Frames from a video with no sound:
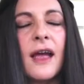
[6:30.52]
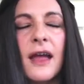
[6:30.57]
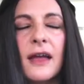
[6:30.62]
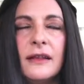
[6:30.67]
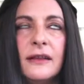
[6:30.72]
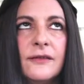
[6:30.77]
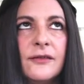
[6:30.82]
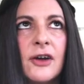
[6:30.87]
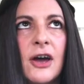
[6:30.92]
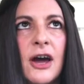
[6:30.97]

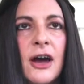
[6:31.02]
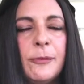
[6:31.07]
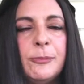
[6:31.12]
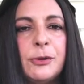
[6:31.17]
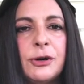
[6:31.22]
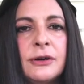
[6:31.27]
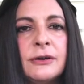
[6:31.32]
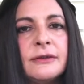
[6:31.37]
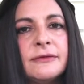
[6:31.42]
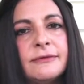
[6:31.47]
I love
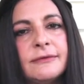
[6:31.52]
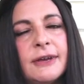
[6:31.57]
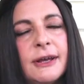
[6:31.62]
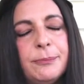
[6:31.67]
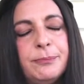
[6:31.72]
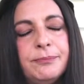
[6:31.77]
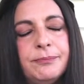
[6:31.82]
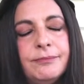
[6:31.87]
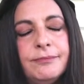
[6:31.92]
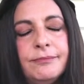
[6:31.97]
copper.
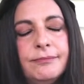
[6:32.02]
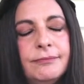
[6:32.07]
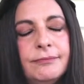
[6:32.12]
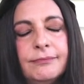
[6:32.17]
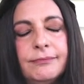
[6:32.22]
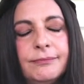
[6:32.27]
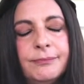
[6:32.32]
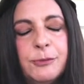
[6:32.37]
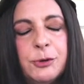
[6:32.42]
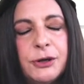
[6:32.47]
I
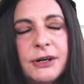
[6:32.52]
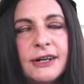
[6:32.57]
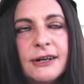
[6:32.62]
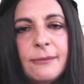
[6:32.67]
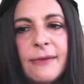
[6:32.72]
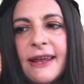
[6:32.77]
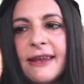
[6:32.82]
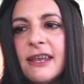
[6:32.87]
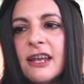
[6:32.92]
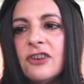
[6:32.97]
put it
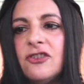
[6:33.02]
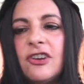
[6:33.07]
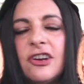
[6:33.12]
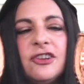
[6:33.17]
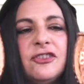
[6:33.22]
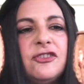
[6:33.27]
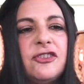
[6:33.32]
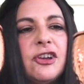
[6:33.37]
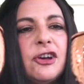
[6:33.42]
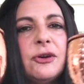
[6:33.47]
in my
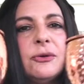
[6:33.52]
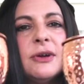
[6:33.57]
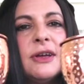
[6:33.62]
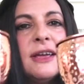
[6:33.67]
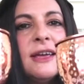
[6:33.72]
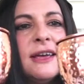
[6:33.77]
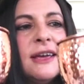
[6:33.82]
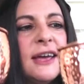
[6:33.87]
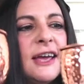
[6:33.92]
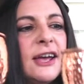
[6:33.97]
kitchen, so
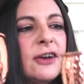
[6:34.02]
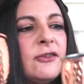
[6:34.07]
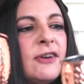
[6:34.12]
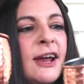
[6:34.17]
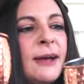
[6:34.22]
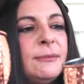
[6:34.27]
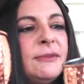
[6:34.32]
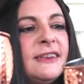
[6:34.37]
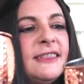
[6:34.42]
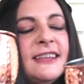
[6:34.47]
I
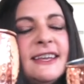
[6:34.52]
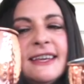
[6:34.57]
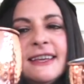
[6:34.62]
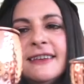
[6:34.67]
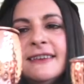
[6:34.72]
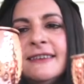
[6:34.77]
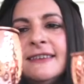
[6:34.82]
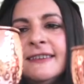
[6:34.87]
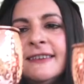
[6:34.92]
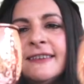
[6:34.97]
grabbed
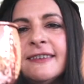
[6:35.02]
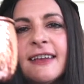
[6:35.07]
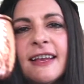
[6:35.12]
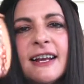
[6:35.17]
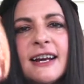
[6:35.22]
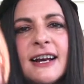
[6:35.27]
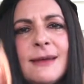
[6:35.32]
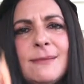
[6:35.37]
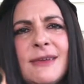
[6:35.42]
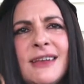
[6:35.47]
these.
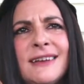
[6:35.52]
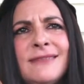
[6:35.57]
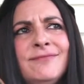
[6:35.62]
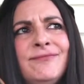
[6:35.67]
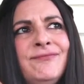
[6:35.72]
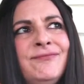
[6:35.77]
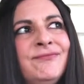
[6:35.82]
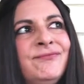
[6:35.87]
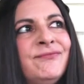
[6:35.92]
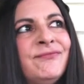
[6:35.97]
And I mean,
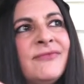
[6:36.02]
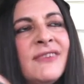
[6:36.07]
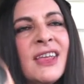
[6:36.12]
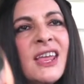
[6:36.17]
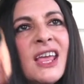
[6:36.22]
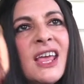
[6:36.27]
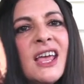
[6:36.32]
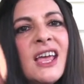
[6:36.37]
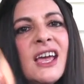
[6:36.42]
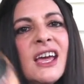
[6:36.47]

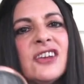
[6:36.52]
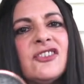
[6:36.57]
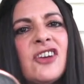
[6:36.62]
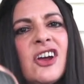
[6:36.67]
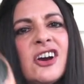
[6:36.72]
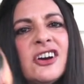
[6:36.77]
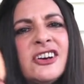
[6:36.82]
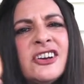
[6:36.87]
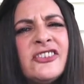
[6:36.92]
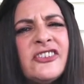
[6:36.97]
it's
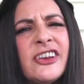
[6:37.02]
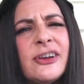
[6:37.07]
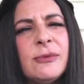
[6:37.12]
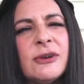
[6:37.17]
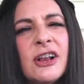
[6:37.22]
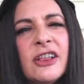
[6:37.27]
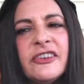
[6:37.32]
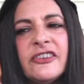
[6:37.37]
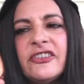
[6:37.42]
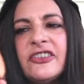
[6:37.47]
hard to say
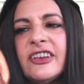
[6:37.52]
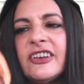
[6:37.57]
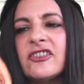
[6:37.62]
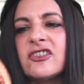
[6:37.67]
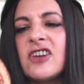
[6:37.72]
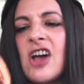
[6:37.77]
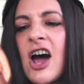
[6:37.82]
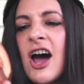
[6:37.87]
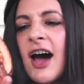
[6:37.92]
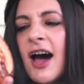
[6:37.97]
what all these
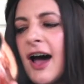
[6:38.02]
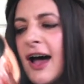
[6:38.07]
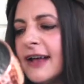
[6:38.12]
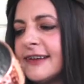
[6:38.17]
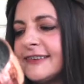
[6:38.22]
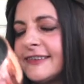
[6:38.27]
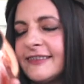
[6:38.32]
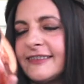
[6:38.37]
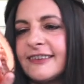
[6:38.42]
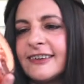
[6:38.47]
things
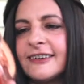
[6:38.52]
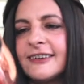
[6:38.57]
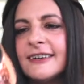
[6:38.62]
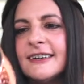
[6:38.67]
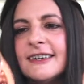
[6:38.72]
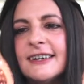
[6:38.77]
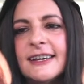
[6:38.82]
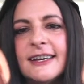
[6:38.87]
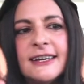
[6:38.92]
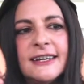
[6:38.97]
cost.
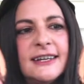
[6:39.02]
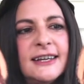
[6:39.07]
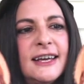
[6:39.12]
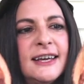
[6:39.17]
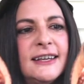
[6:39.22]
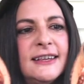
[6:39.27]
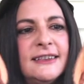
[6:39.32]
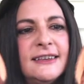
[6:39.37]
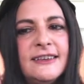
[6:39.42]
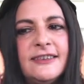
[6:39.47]

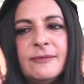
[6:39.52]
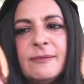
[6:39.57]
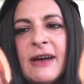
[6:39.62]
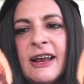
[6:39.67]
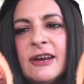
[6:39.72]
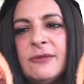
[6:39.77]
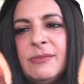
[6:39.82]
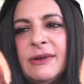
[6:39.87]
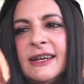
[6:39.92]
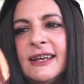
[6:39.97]
Uh, these
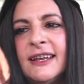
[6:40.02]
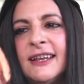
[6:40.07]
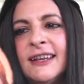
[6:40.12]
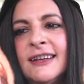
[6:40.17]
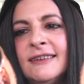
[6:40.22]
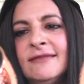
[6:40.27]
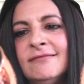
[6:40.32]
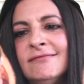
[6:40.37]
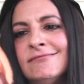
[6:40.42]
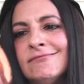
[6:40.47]
might have
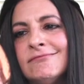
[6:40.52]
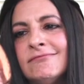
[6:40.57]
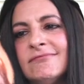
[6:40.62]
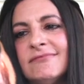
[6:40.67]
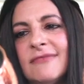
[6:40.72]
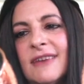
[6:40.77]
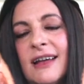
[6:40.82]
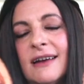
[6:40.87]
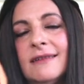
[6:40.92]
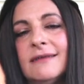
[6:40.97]
been,
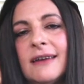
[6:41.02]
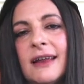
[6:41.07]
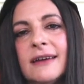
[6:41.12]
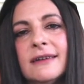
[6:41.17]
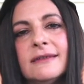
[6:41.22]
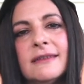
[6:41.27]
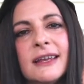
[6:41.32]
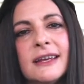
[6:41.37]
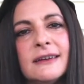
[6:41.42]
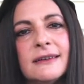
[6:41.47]
I don't
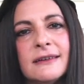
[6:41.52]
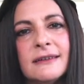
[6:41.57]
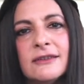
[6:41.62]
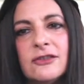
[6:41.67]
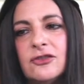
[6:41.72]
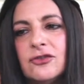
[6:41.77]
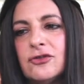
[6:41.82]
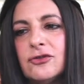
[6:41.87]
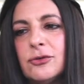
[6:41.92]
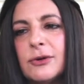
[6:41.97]
know, like
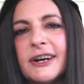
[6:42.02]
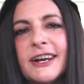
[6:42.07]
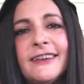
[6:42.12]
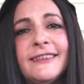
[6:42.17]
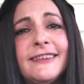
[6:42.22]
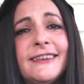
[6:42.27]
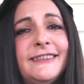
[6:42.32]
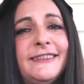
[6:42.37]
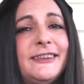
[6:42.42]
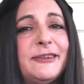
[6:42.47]
20
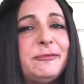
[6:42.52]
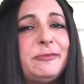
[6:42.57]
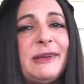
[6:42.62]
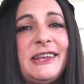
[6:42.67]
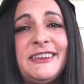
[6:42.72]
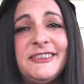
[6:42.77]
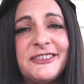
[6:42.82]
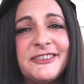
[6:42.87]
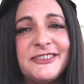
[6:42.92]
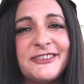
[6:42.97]
cents a
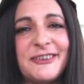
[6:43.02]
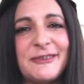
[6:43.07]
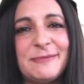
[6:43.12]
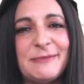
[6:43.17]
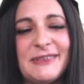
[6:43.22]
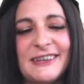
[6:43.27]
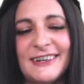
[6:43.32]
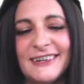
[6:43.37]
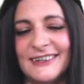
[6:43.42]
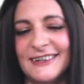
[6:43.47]
piece or
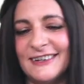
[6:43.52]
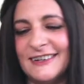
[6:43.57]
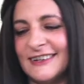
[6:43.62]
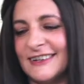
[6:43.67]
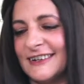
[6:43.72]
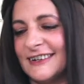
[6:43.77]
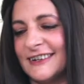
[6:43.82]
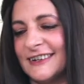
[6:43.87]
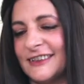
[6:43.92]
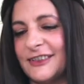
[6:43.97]
something.
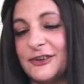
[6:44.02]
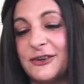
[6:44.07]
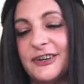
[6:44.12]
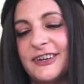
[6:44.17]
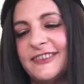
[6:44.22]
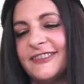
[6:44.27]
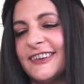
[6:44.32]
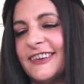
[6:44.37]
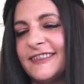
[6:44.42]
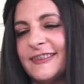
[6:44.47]

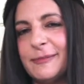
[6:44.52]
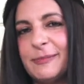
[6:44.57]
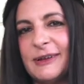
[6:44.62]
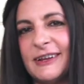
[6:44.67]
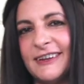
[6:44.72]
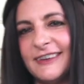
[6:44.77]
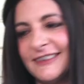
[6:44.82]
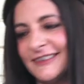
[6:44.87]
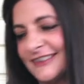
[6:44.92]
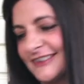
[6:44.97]
30 cents a
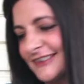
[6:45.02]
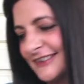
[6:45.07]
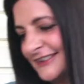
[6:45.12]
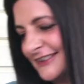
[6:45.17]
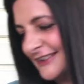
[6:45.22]
piece.